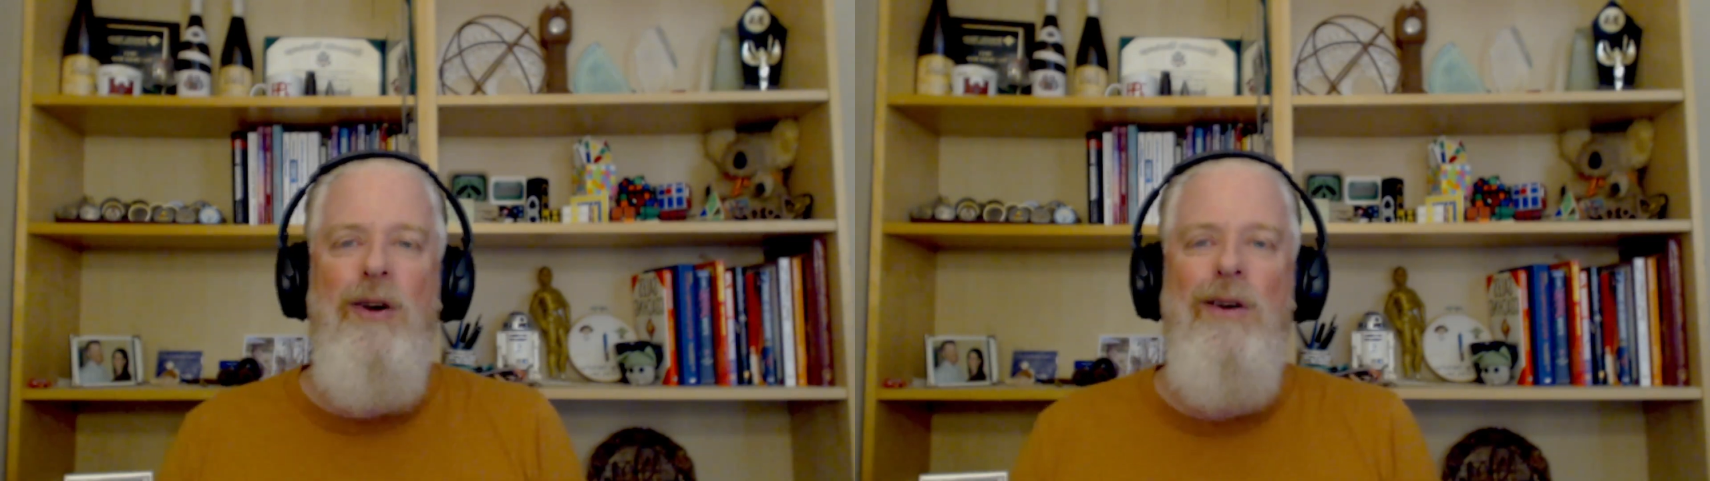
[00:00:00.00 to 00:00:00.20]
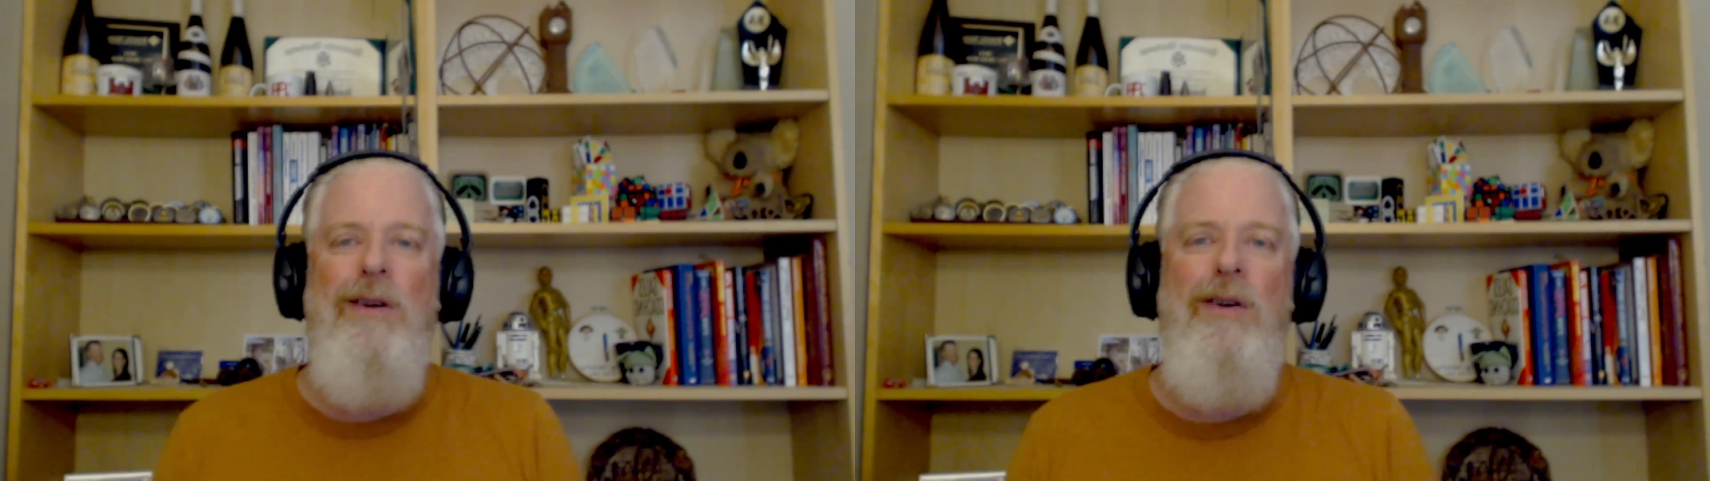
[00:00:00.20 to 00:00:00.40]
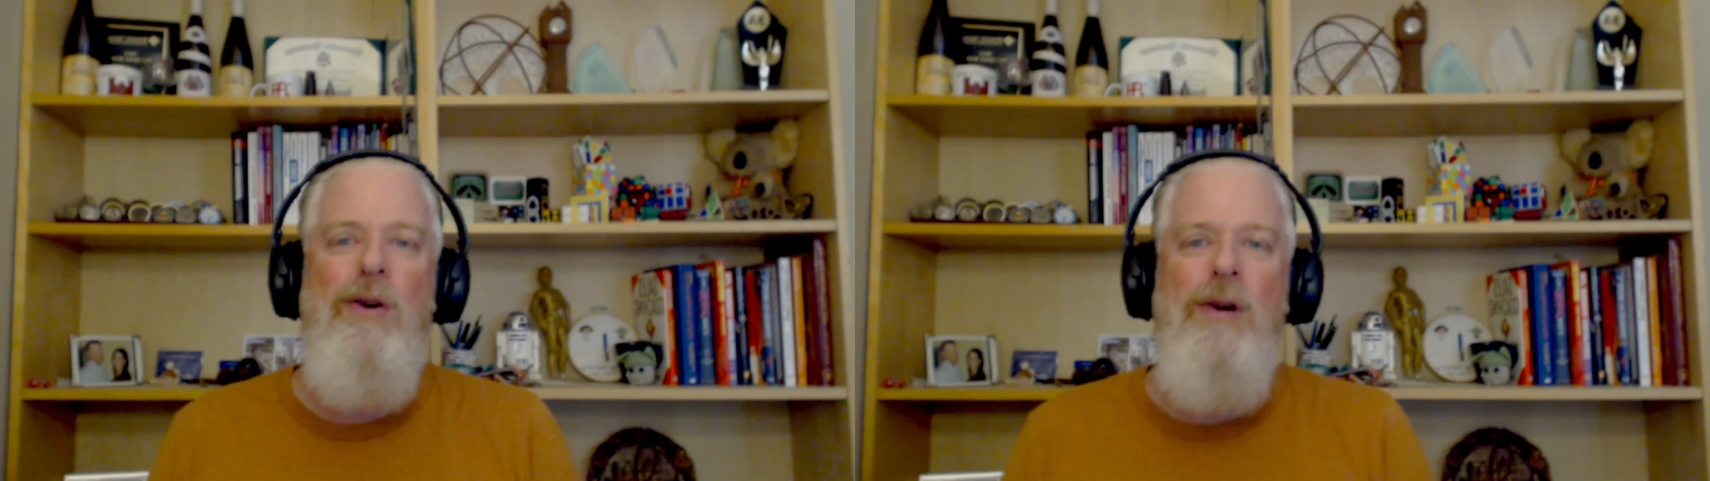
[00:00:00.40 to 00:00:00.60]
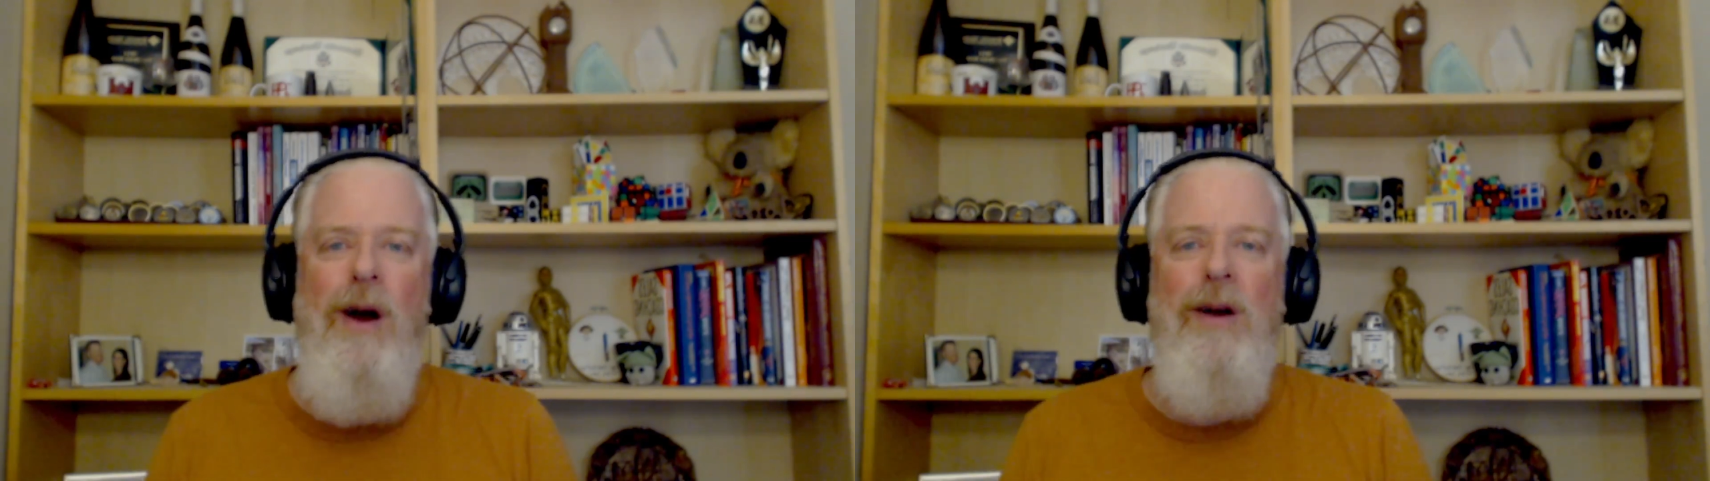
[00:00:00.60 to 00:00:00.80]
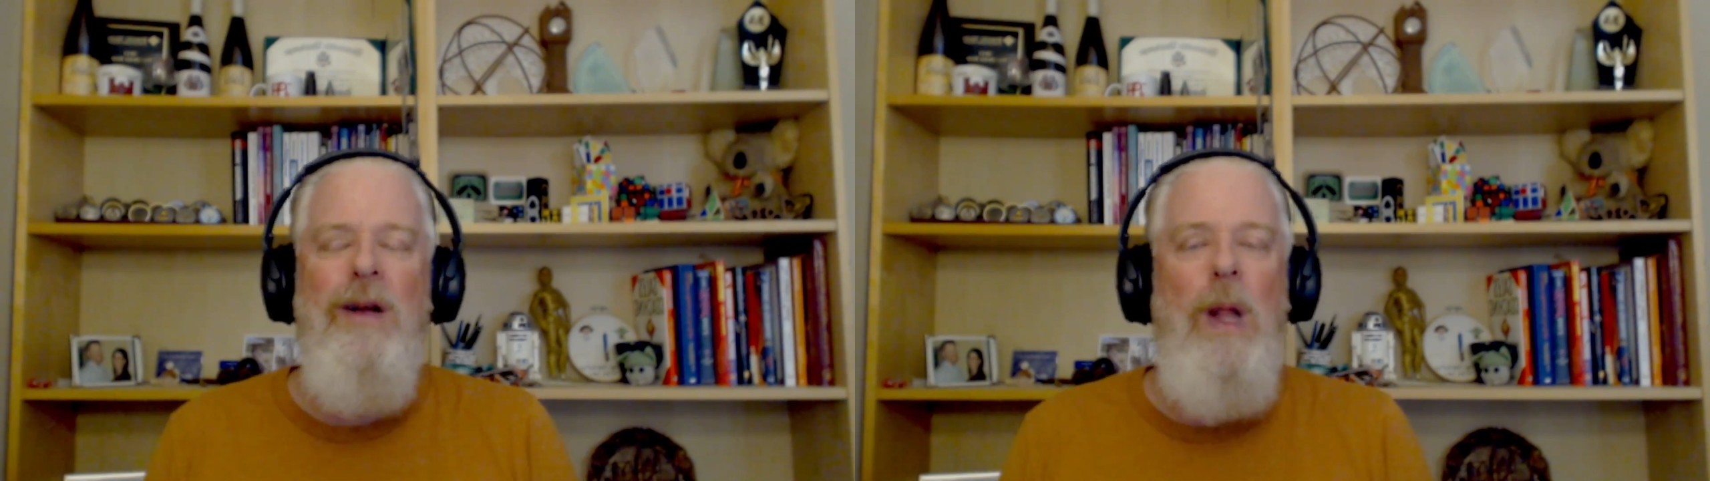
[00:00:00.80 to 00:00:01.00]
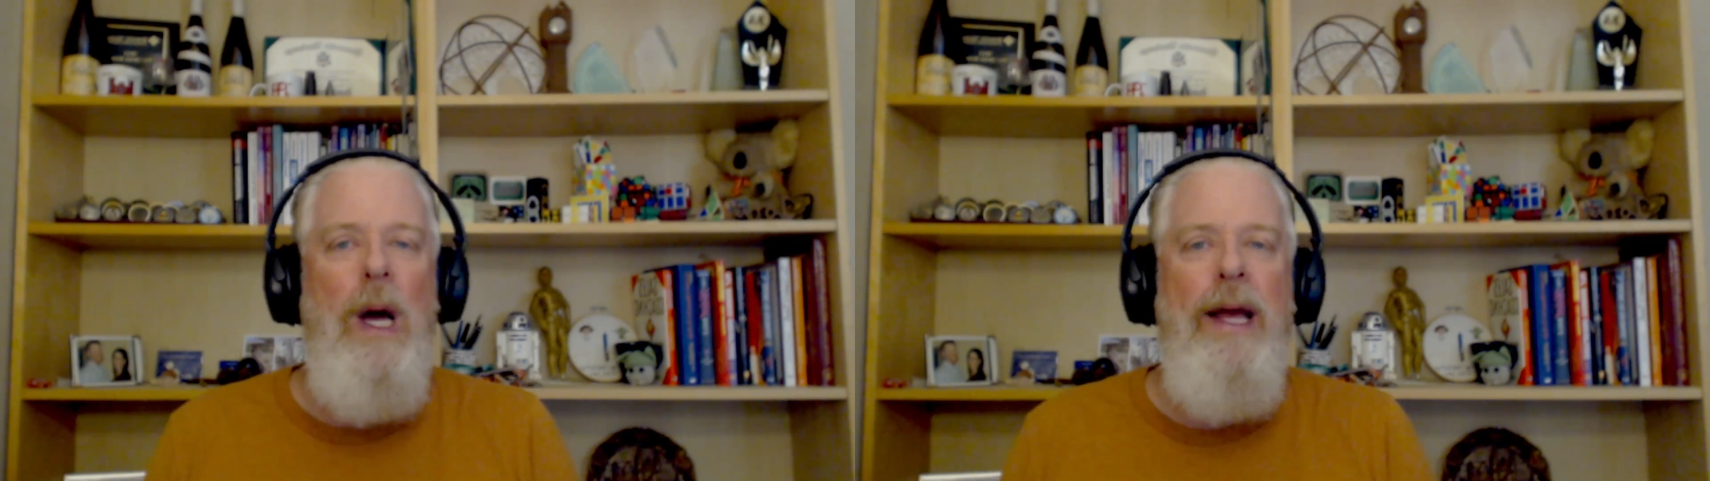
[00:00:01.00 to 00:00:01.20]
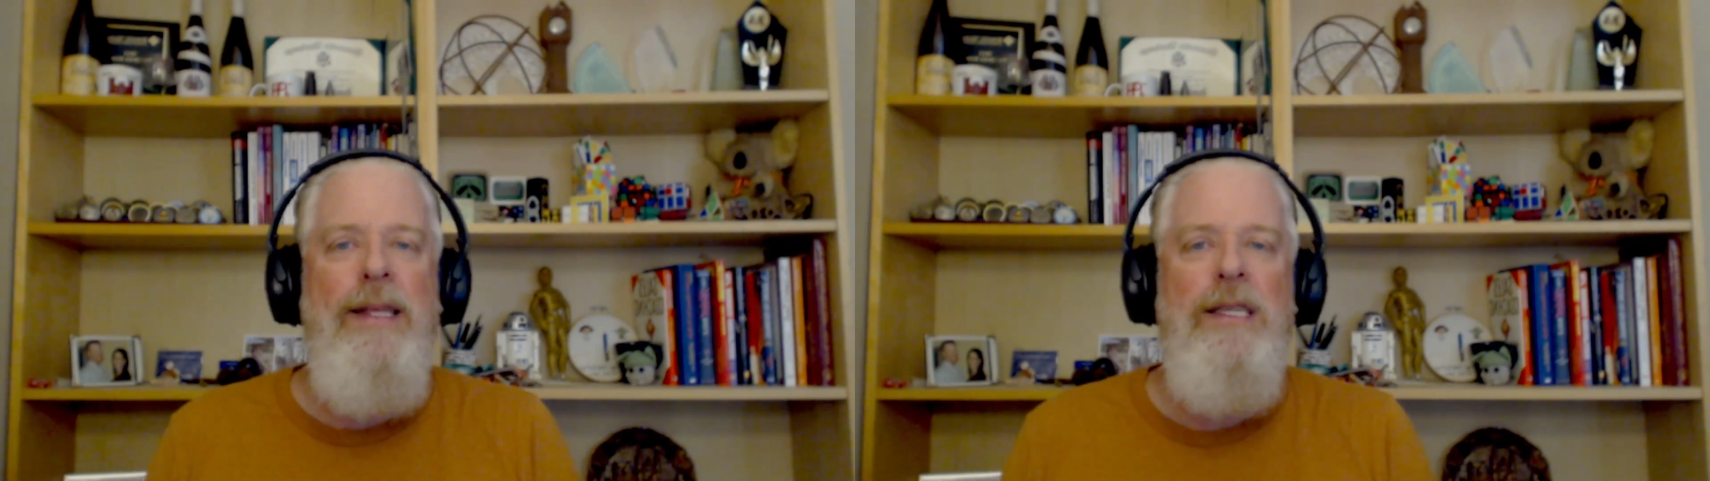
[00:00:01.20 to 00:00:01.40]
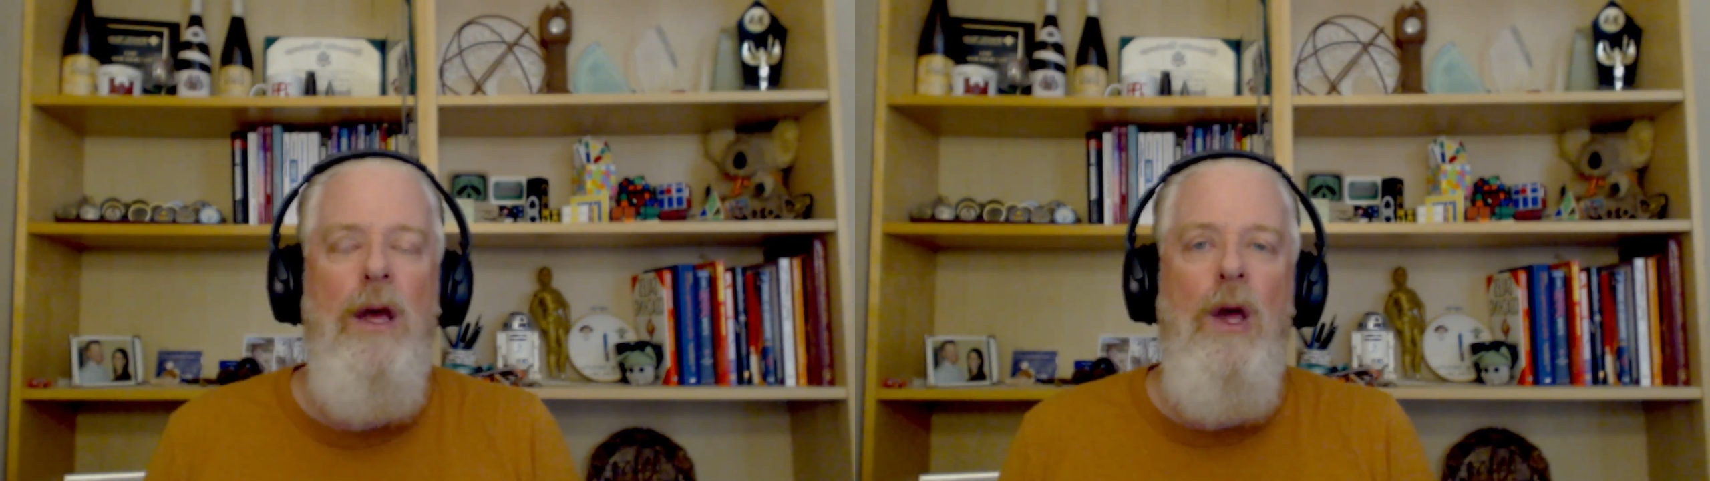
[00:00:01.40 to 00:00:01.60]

our clients,